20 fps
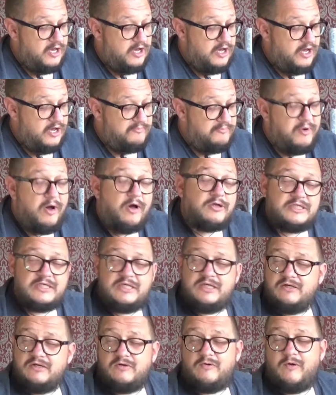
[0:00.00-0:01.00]

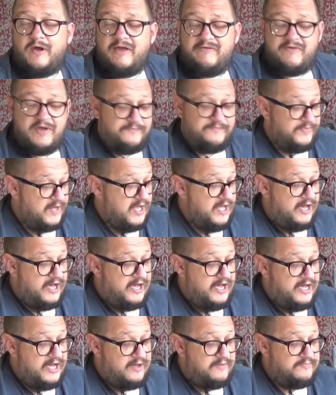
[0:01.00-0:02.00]
potty or whatever.
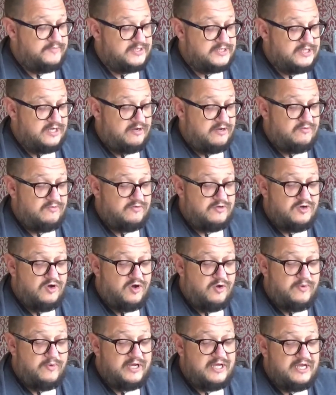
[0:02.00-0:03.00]
So
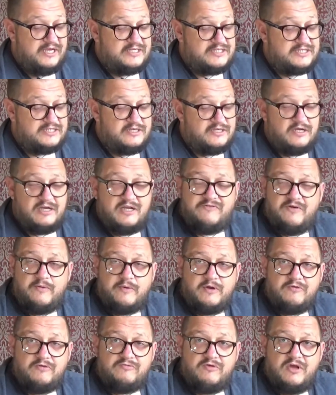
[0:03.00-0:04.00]
normally, certainly if I'm
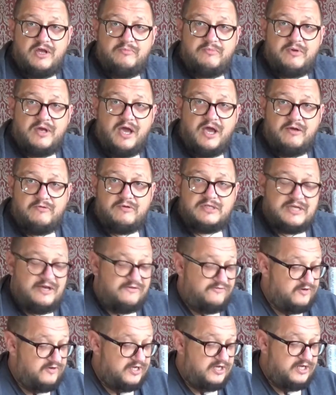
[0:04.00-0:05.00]
on a rib, I would
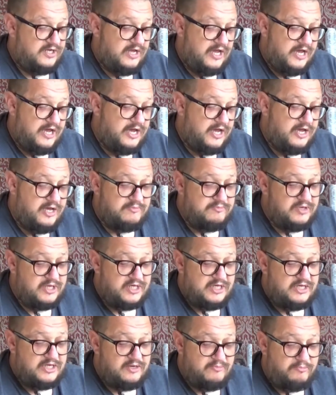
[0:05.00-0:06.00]
definitely
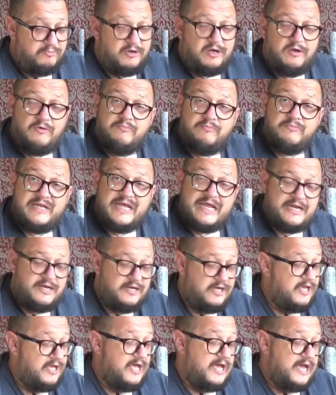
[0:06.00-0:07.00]
be plumbed in.
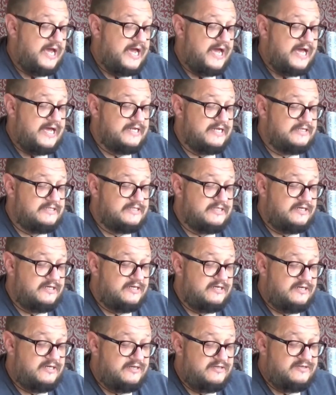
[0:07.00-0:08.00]
And
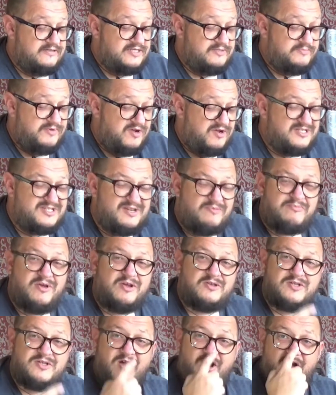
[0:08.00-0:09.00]
to be honest, on
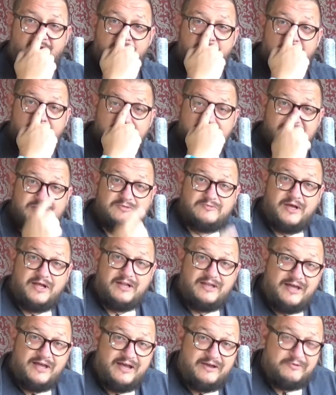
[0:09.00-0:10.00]
most hard boats as
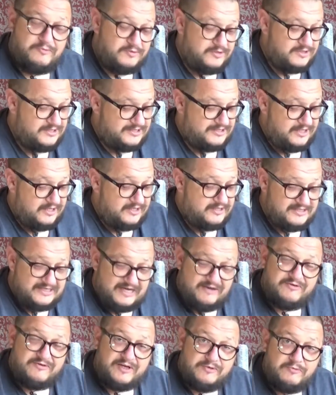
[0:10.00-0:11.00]
well, I would
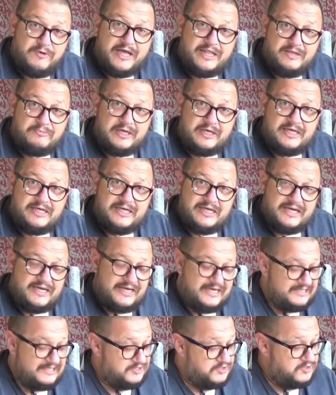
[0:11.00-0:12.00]
definitely wear the P kit.
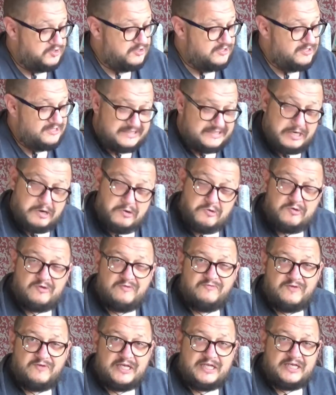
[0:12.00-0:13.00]
It's just so
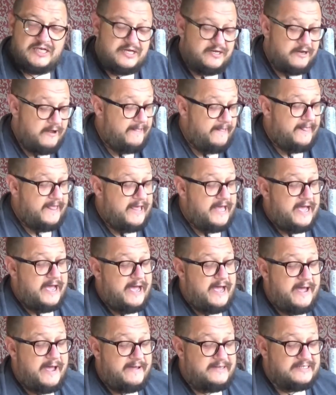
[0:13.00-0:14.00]
convenient.
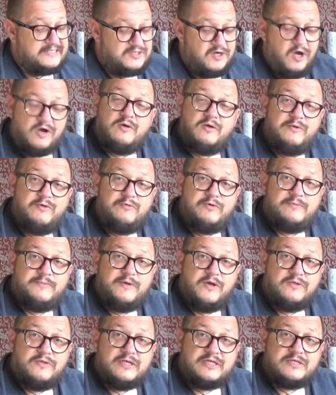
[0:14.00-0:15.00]
It's not coming with me
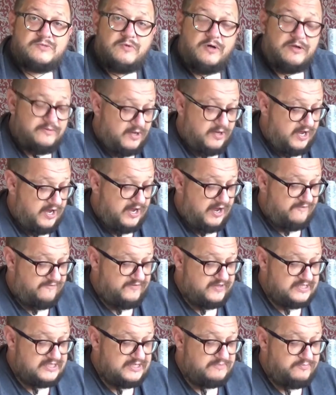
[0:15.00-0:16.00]
on this one for
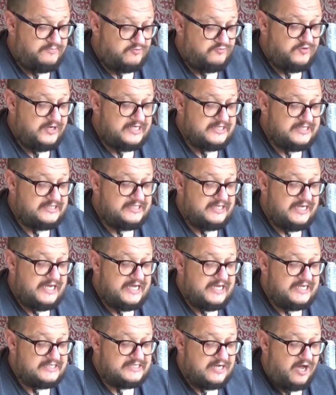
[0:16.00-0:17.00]
the simple reason
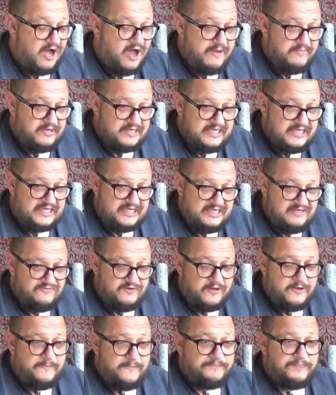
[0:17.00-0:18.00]
is I believe
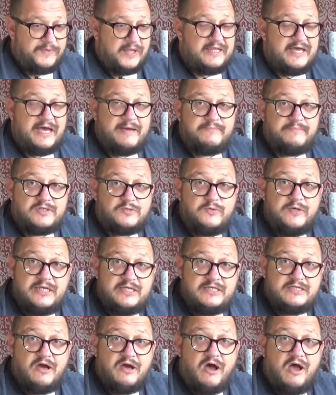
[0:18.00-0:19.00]
that between
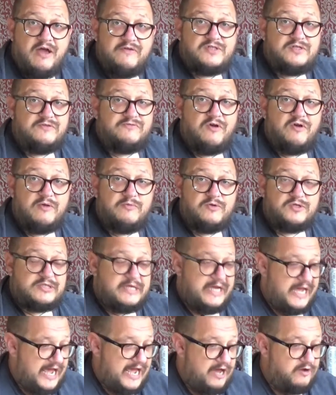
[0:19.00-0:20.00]
dives, you very much
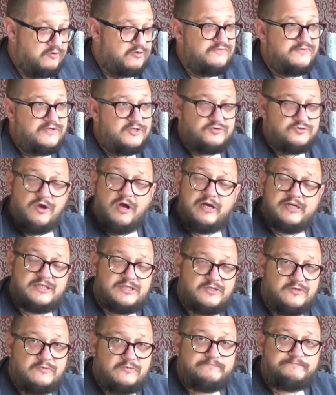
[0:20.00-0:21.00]
get out of your dry
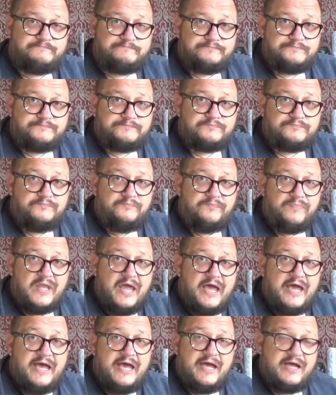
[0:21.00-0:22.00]
suit
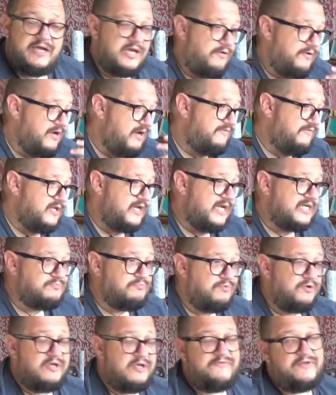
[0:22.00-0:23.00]
and go and have the next
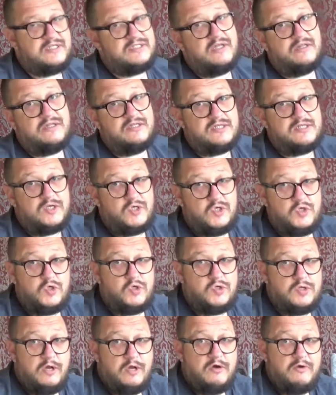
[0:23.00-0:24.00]
briefing. So there's a
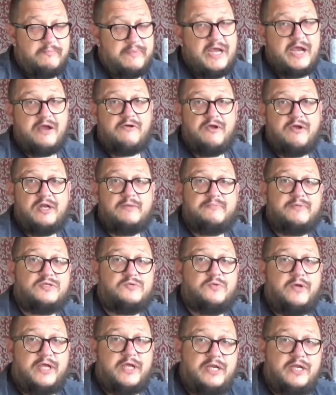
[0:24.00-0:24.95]
good long period between